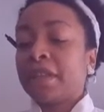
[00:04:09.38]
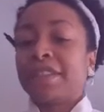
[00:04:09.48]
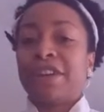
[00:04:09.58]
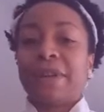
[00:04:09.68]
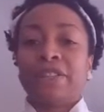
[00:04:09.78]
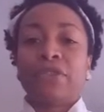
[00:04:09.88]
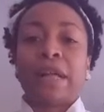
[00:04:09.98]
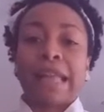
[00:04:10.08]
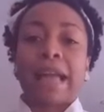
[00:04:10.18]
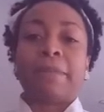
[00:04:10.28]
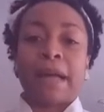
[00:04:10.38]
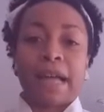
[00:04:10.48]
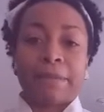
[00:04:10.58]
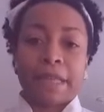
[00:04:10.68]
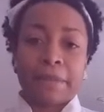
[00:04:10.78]
So I know a lot about
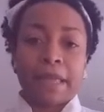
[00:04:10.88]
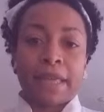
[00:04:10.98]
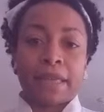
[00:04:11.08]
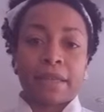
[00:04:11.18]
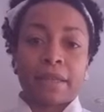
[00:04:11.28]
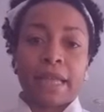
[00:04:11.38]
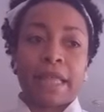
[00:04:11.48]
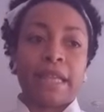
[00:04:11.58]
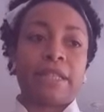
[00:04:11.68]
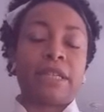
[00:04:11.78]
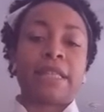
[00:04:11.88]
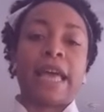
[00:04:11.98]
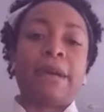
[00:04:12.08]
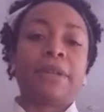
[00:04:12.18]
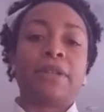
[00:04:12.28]
omelet making, and there's just
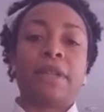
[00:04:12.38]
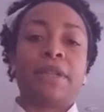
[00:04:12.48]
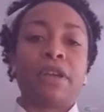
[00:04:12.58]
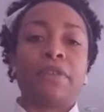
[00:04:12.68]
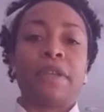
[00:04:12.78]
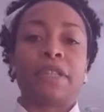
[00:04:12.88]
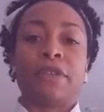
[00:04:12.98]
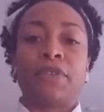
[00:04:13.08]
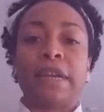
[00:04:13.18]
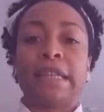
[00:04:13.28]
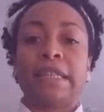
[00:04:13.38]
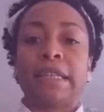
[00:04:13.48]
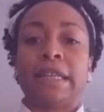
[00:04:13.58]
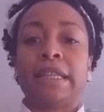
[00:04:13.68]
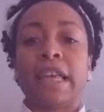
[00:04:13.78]
absolutely no reason for us to
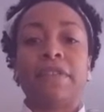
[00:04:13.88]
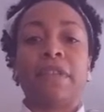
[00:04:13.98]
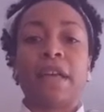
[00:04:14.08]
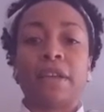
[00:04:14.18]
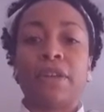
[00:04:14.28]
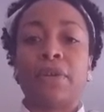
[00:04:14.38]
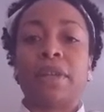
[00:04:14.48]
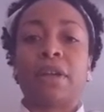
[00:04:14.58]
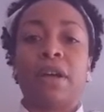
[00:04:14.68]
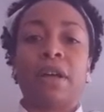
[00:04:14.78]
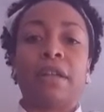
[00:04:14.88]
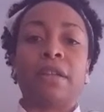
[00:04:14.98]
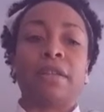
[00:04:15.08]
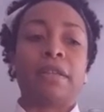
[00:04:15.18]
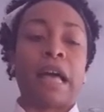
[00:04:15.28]
need Teflon coating
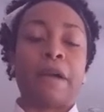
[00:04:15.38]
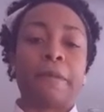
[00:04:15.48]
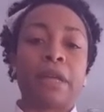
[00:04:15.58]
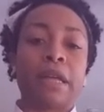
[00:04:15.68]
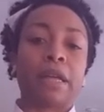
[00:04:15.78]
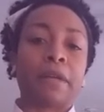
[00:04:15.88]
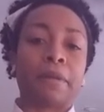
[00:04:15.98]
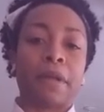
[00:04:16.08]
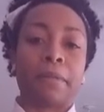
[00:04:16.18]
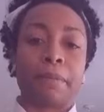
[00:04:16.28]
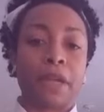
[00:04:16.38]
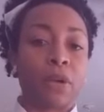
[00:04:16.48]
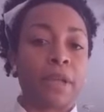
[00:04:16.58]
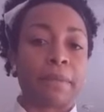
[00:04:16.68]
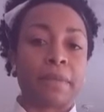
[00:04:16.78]
on our cooking
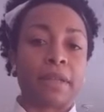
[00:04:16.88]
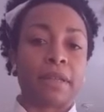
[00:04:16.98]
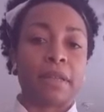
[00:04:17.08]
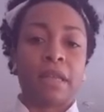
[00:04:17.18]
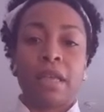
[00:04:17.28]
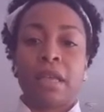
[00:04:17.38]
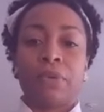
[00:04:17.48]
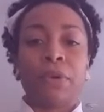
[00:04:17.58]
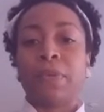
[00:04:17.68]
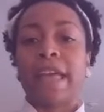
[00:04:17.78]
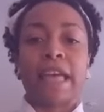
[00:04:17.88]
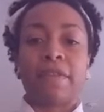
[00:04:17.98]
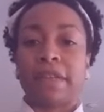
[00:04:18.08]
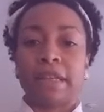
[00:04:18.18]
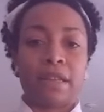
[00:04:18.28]
equipment when we
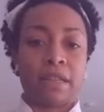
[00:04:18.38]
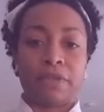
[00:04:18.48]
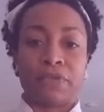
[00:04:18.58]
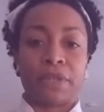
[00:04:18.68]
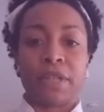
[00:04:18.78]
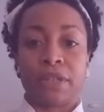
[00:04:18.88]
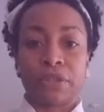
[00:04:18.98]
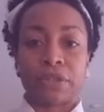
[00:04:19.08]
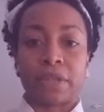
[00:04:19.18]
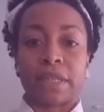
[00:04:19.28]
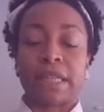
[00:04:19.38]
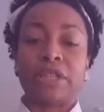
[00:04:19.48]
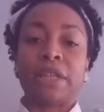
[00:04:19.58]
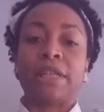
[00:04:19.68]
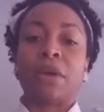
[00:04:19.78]
haven't needed it for centuries.
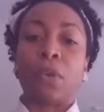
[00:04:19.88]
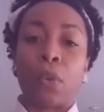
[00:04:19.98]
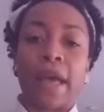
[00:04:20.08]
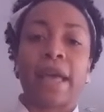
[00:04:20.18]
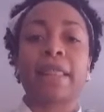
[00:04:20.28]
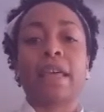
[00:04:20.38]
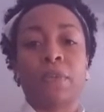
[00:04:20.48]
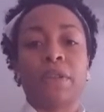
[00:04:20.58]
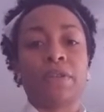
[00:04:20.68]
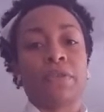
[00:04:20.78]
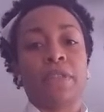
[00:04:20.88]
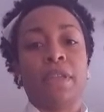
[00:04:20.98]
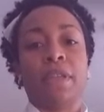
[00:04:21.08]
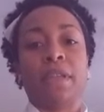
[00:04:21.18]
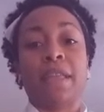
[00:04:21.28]
It's just the way that we do
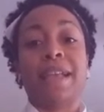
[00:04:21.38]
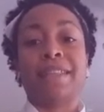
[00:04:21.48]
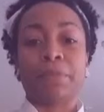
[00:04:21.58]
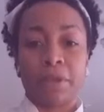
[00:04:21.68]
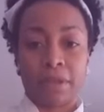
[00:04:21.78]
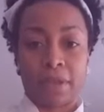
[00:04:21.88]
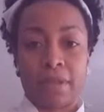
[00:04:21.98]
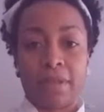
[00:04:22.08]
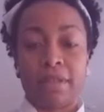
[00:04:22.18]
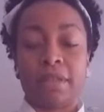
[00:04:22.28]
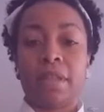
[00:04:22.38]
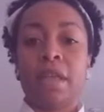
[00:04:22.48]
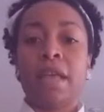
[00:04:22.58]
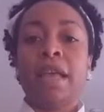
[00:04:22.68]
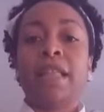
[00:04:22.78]
things as Americans
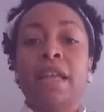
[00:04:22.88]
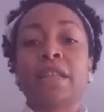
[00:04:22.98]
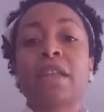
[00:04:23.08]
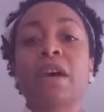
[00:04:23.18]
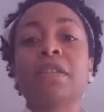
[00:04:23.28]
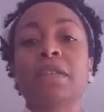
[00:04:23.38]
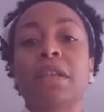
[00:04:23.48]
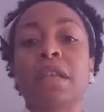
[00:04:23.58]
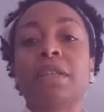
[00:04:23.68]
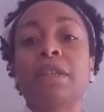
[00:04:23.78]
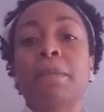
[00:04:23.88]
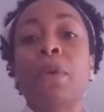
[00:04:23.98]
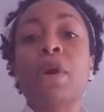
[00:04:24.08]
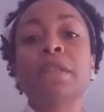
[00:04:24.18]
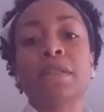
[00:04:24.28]
that is causing us to
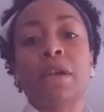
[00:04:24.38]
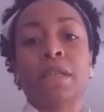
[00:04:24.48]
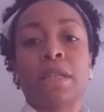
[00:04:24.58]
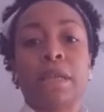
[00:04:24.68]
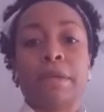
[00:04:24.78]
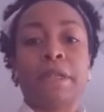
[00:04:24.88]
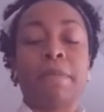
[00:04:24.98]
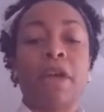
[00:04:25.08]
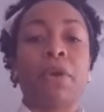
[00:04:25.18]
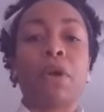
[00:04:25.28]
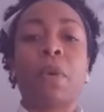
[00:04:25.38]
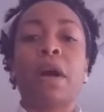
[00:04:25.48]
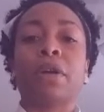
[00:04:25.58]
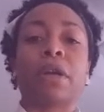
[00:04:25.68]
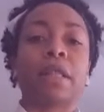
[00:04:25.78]
poison ourselves by
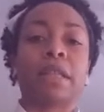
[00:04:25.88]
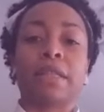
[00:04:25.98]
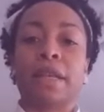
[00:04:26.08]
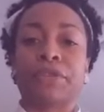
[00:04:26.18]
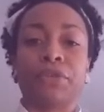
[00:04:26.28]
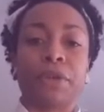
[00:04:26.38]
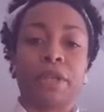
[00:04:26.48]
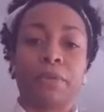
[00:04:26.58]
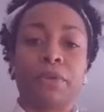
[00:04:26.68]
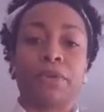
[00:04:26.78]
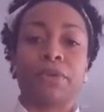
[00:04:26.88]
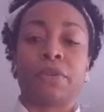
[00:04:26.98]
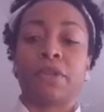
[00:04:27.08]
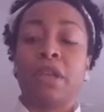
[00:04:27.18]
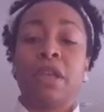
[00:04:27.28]
requiring all these extra
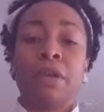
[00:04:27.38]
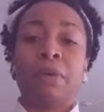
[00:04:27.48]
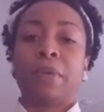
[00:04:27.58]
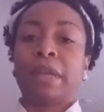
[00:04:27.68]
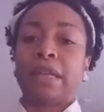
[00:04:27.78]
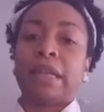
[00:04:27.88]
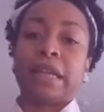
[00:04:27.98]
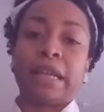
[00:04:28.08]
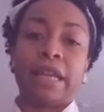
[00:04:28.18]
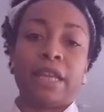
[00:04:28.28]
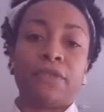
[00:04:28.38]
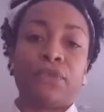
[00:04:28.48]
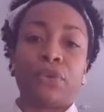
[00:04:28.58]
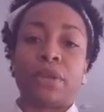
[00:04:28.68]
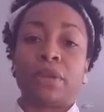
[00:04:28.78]
chemicals when we can let it heat
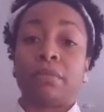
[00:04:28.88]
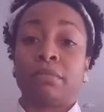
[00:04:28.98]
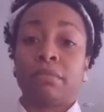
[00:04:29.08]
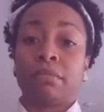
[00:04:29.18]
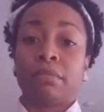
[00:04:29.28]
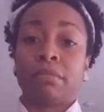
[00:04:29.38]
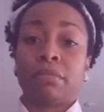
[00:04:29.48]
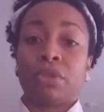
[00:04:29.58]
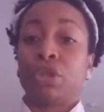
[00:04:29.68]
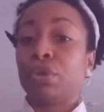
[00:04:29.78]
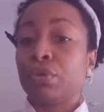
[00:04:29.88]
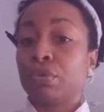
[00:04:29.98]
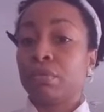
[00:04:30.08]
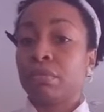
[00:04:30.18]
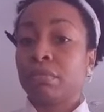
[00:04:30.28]
for 2,
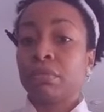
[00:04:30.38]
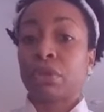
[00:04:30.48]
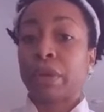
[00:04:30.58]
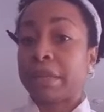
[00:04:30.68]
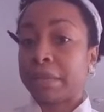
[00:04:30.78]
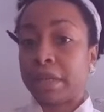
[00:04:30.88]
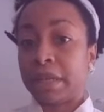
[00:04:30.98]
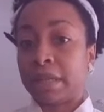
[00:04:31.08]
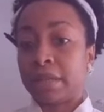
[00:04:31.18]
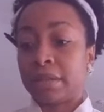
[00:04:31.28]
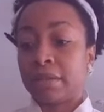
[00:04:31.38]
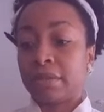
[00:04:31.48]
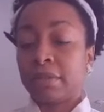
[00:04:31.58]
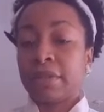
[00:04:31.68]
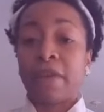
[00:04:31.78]
3 minutes,
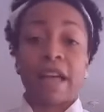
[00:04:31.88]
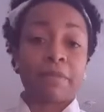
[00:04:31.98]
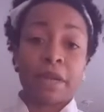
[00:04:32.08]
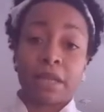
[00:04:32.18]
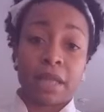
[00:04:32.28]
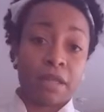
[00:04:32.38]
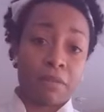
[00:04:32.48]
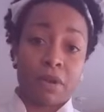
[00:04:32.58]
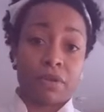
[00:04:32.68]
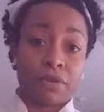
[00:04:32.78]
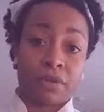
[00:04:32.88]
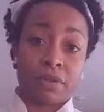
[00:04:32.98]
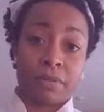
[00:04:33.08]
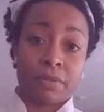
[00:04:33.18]
5 minutes at the most